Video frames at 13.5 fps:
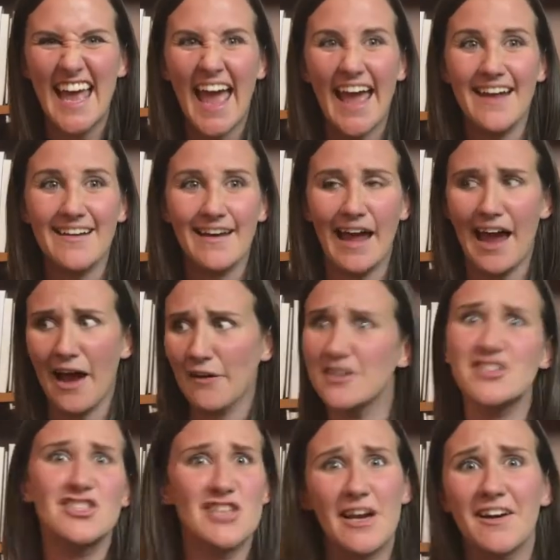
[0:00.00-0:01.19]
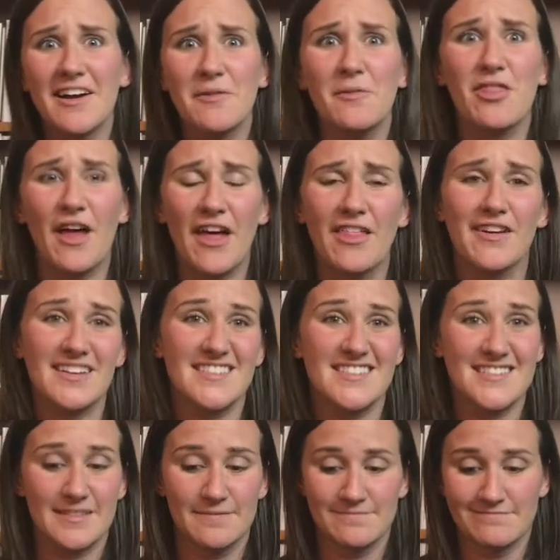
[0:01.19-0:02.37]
and how to share it with others.